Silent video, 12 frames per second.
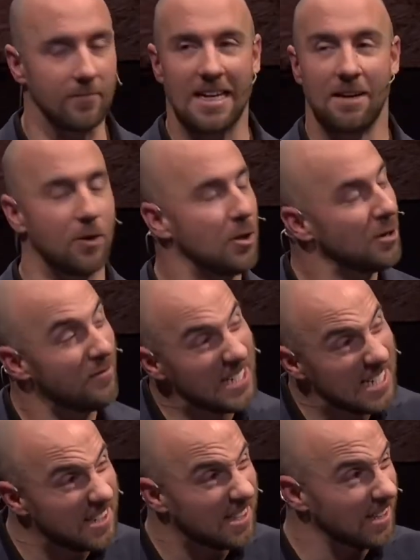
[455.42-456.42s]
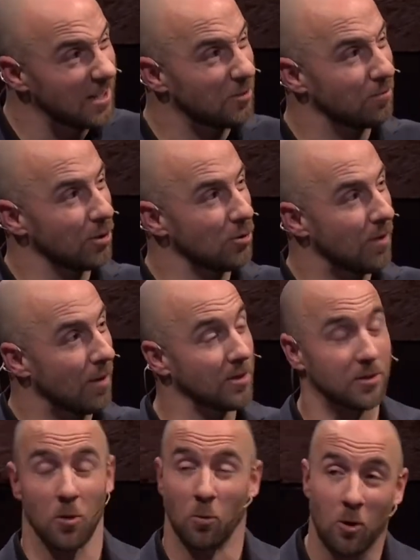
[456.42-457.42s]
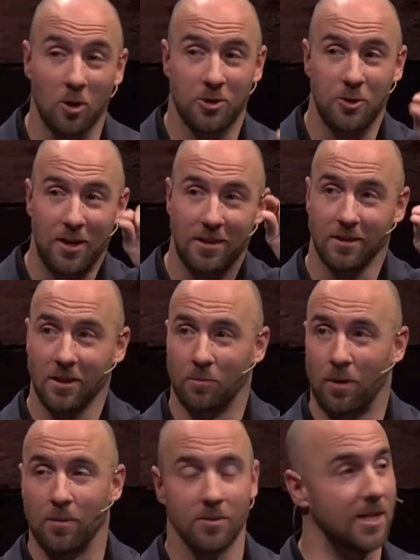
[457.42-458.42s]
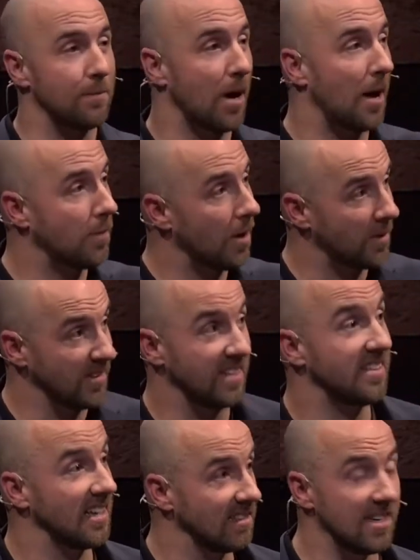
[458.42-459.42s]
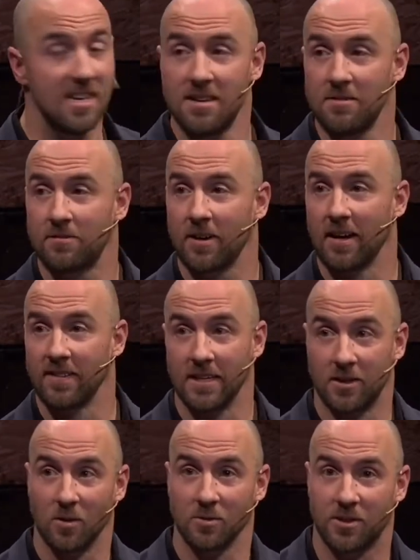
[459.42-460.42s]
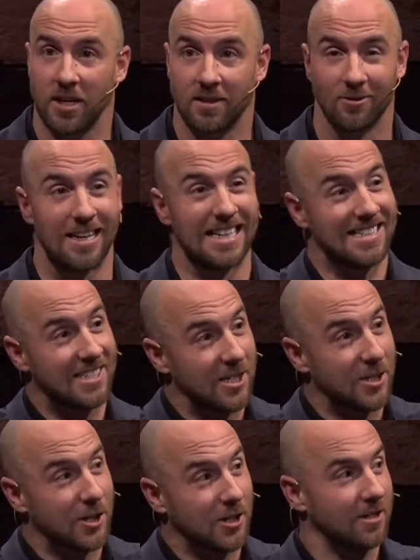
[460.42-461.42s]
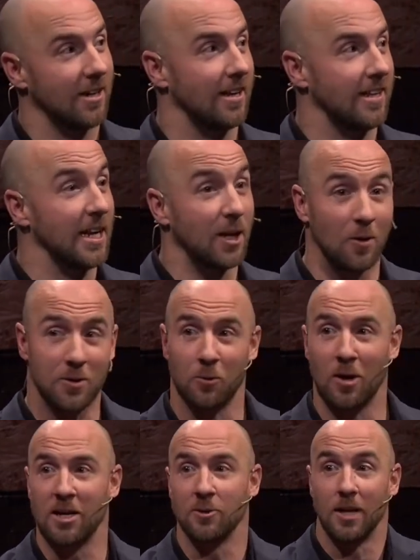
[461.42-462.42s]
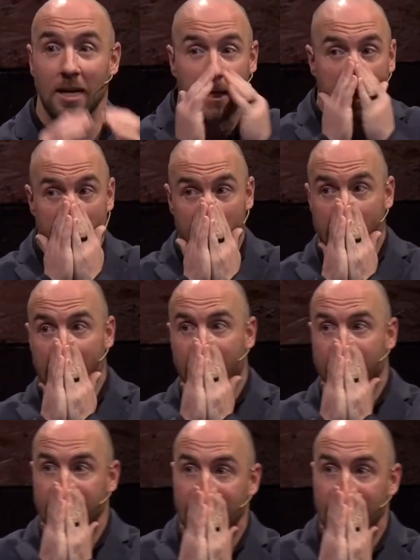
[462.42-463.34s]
if you don't even get the little blue bubbles, or worse, you get the little bubbles that pop up and then they leave and they don't say, they're like, and then it goes away and you're like, oh no.